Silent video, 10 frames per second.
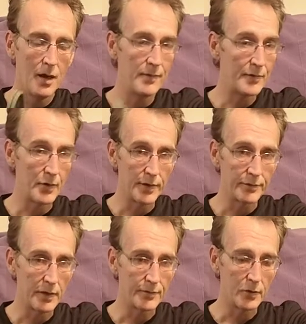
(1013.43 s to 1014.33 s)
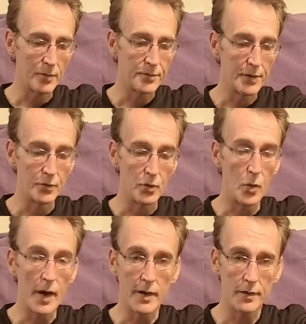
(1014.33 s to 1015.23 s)
I've never liked flip flops. I don't
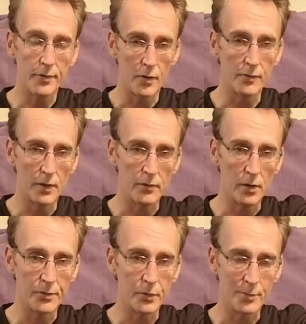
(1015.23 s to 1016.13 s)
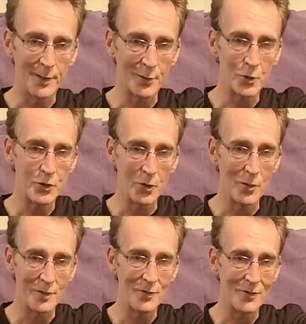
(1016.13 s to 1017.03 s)
know why I thought flip flops would be a good
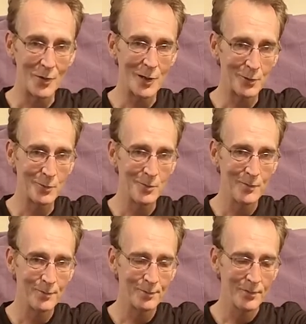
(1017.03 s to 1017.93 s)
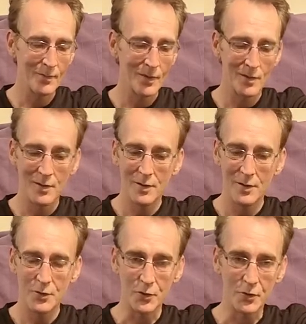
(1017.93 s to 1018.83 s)
shout when I've never liked them.
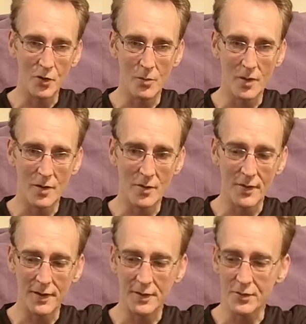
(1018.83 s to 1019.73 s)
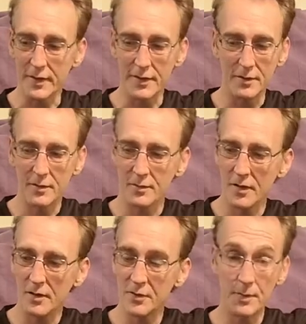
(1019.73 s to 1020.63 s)
Should have gone with other things, right?
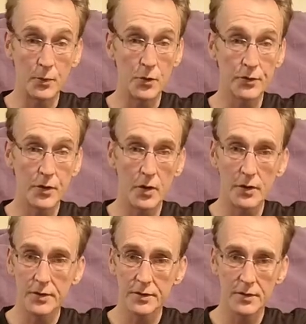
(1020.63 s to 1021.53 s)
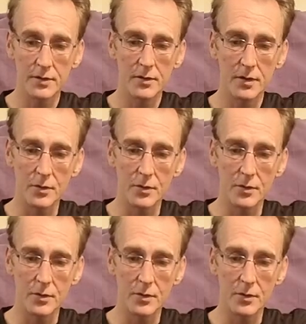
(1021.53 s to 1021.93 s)
Some people use Crocs.